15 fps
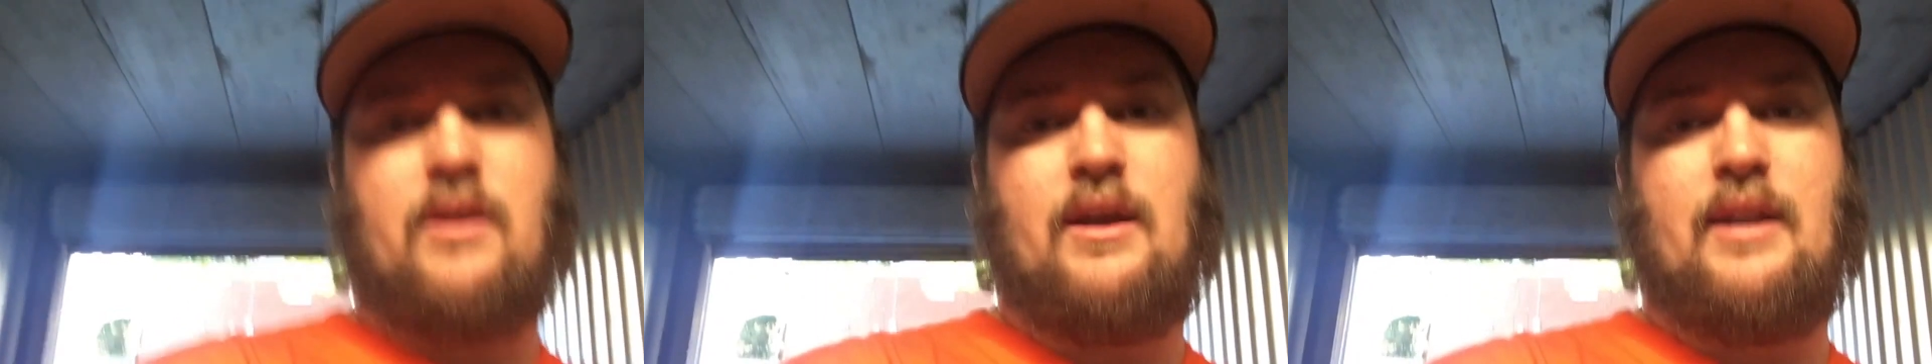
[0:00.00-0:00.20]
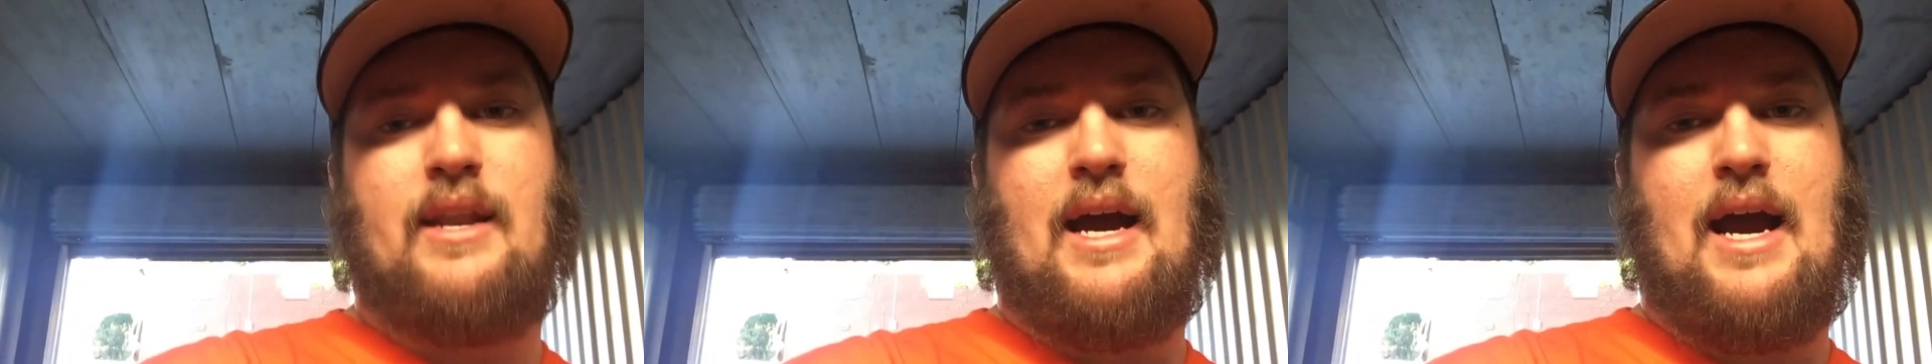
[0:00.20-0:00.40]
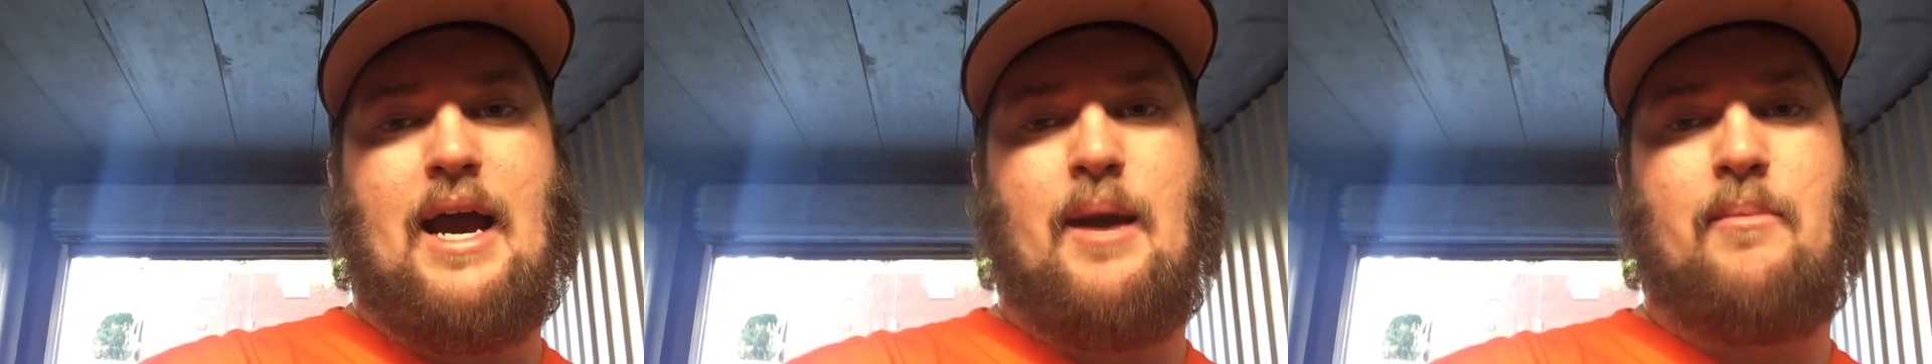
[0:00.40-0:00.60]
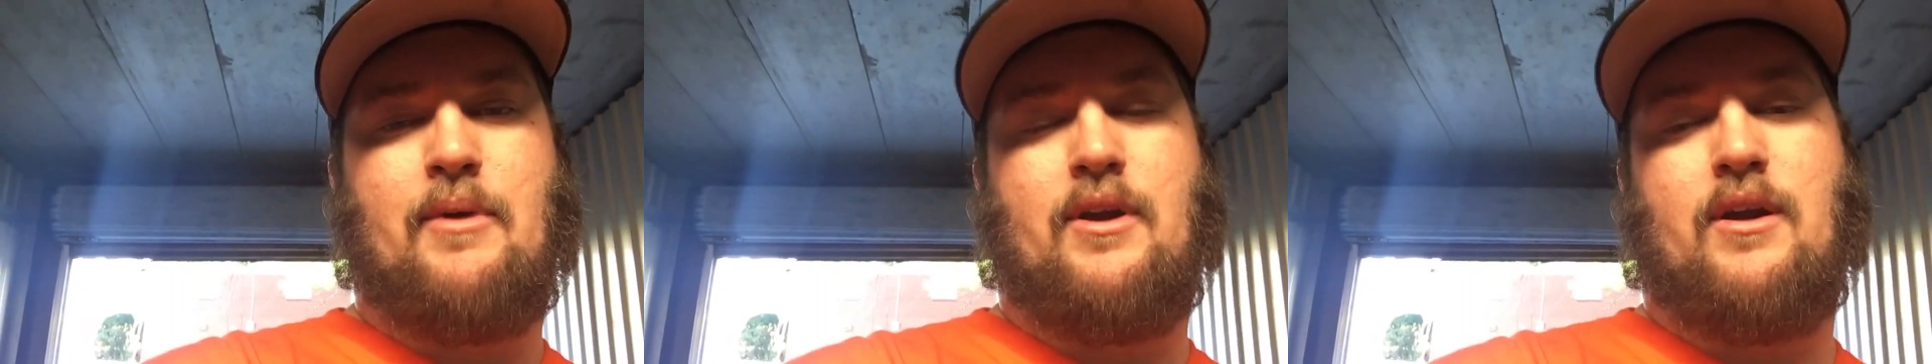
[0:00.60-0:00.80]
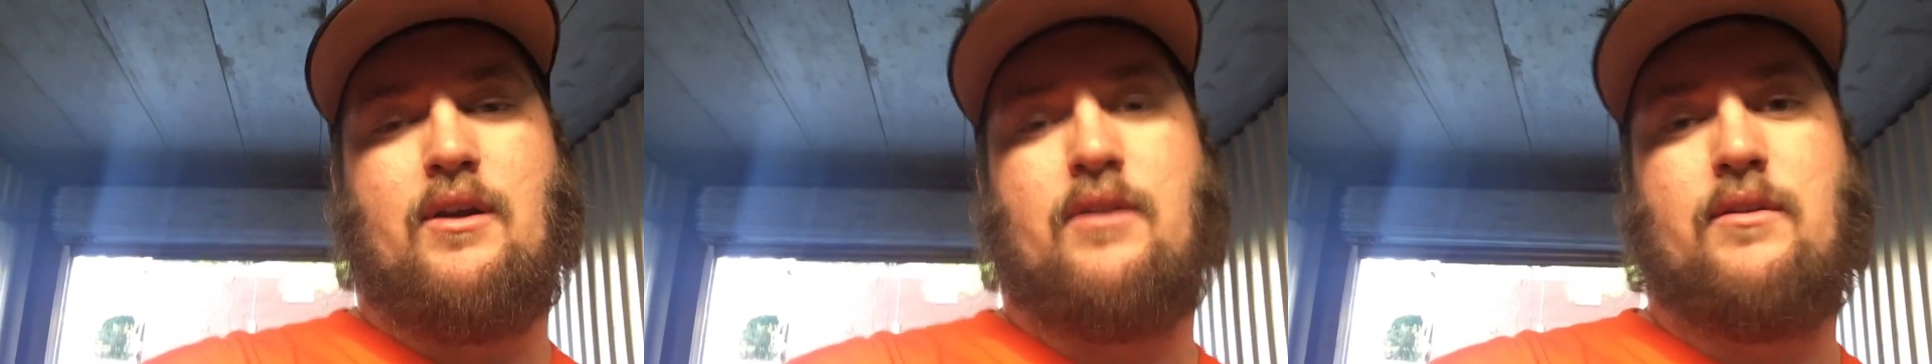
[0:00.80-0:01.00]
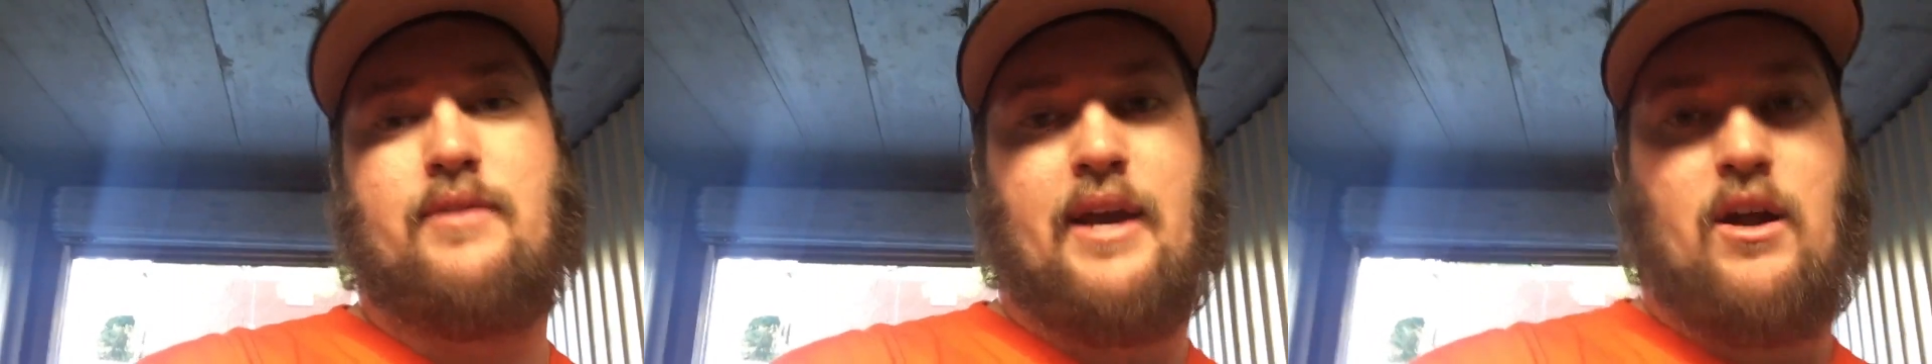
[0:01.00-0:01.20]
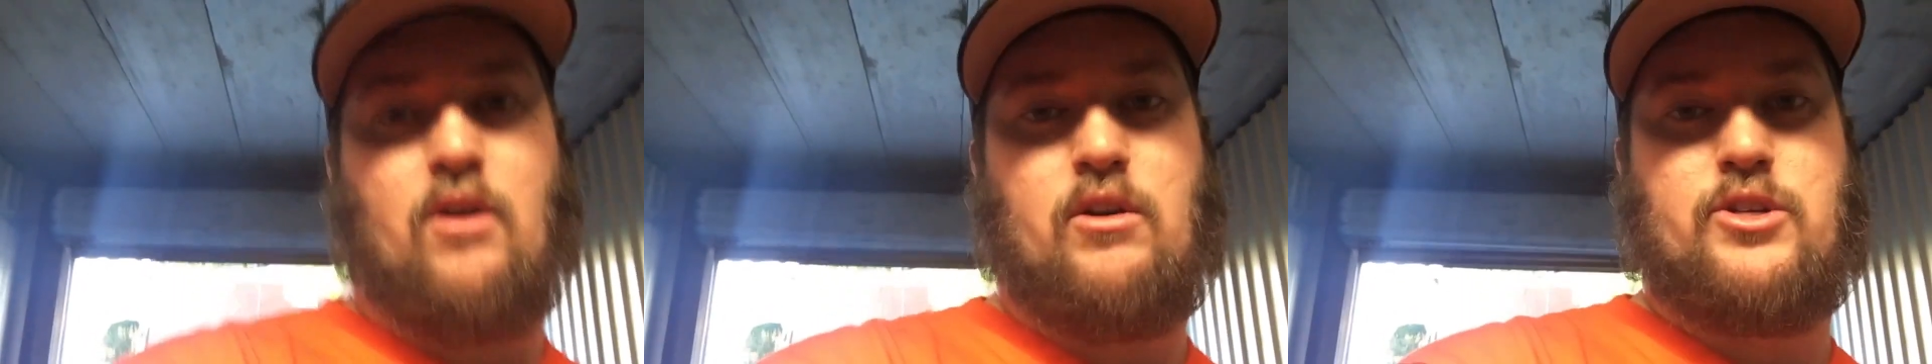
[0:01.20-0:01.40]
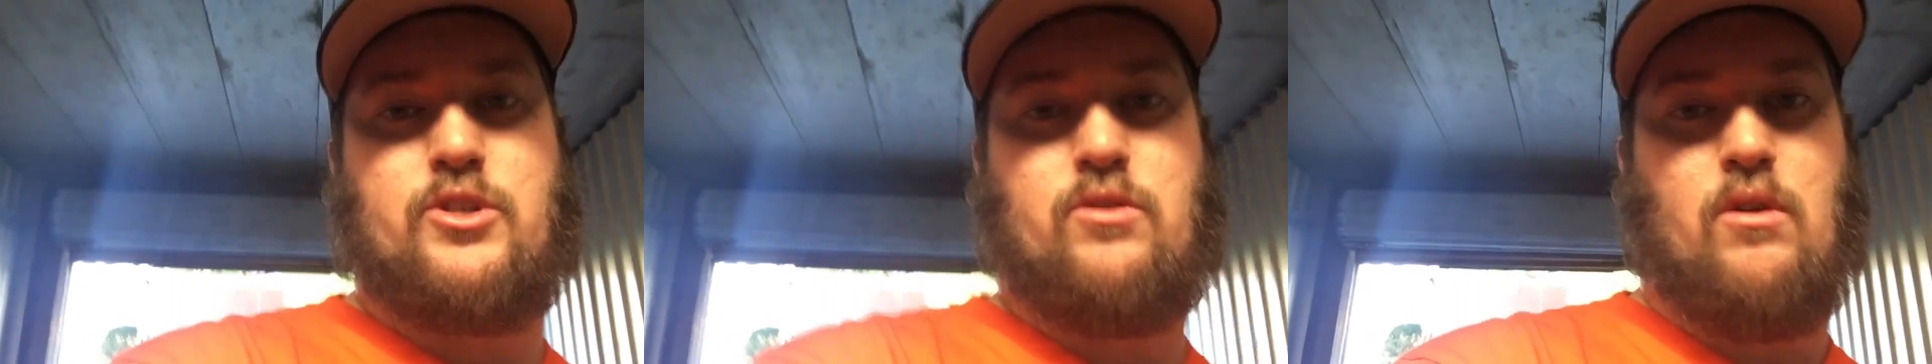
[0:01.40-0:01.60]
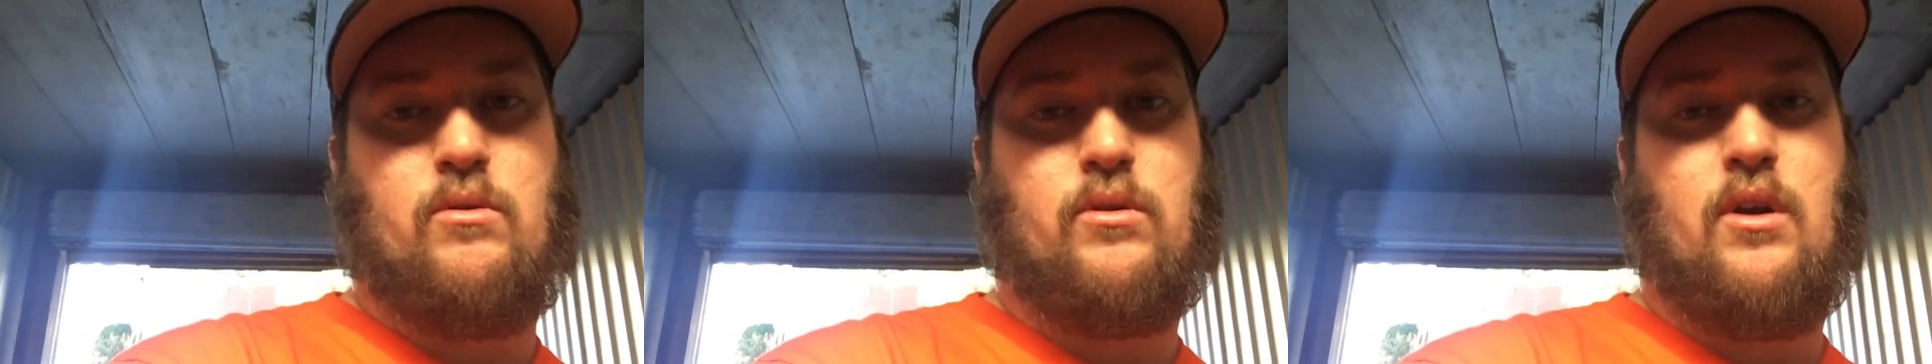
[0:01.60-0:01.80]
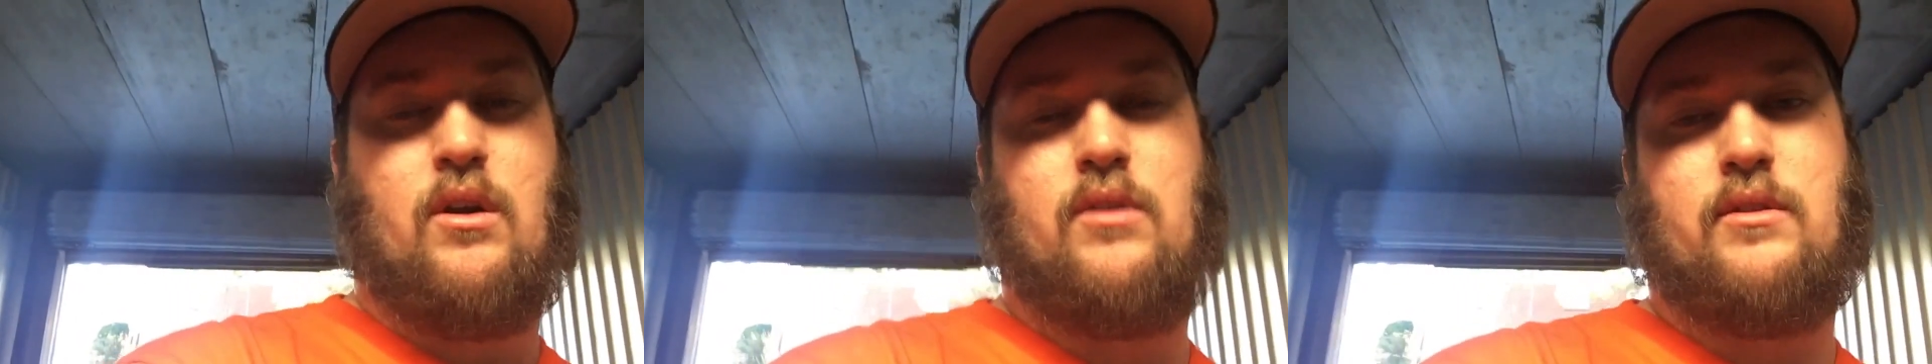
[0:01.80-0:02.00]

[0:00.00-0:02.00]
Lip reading: in diameter, they are stronger.